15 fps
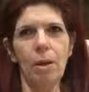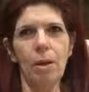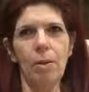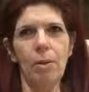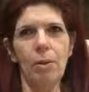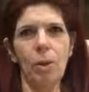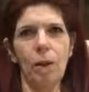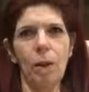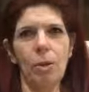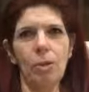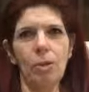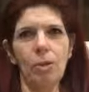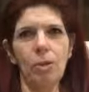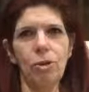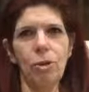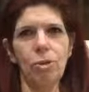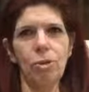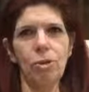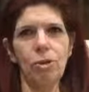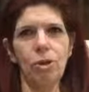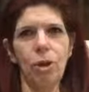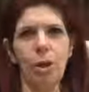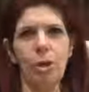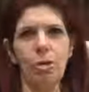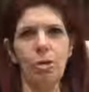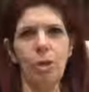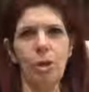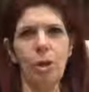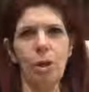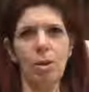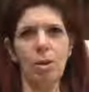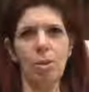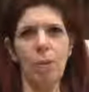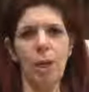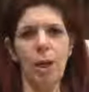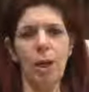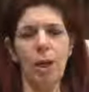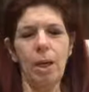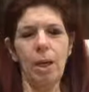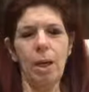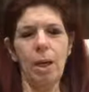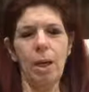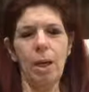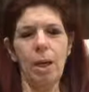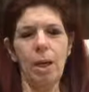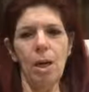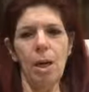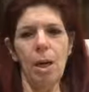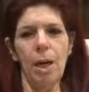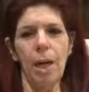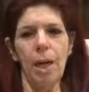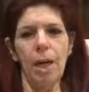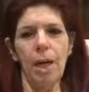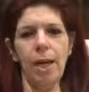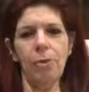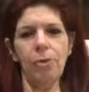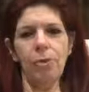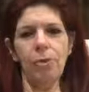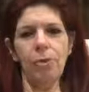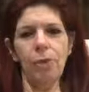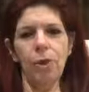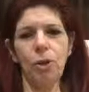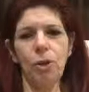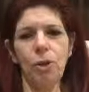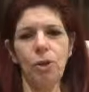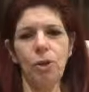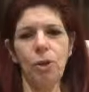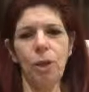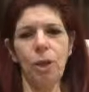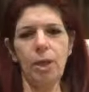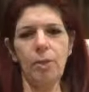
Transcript: relationships change along the way. I ask for you to forgive